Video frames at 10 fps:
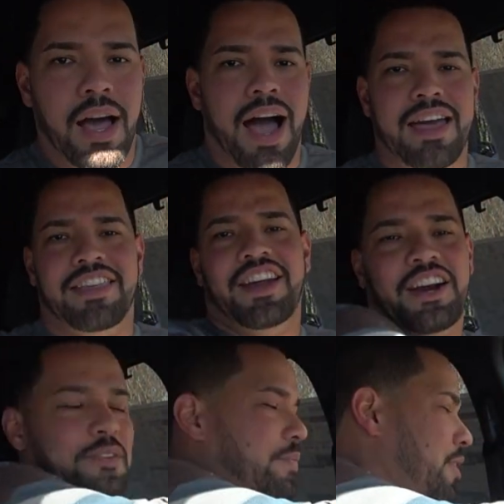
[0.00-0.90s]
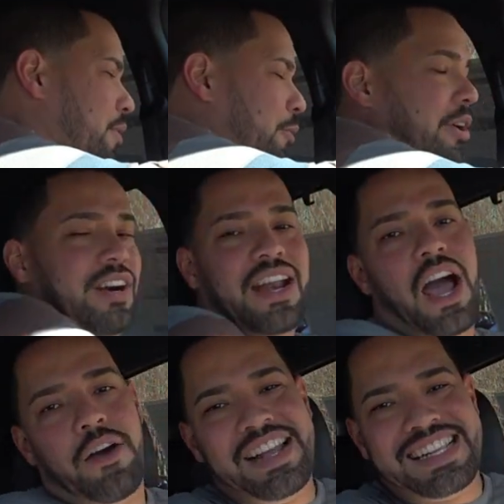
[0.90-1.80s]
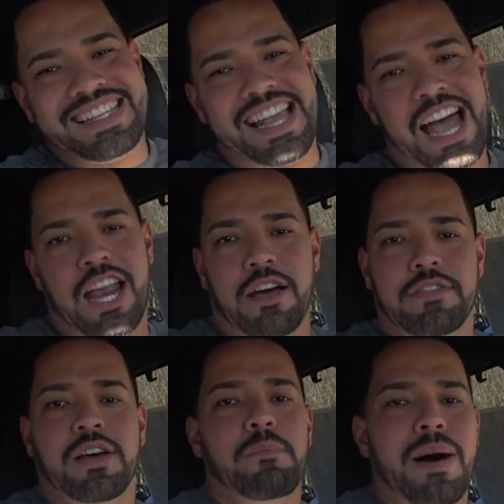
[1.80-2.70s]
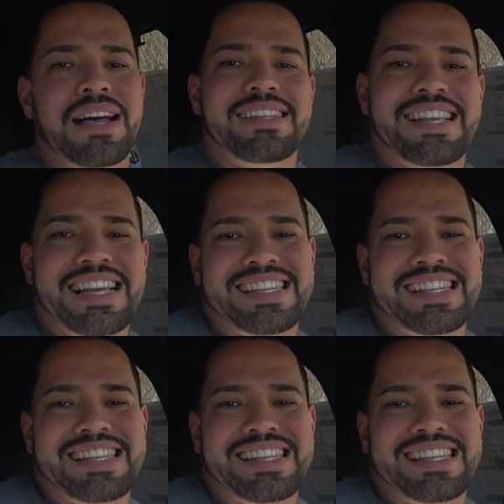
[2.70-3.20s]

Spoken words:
Hi there. We are now inside of the Mazda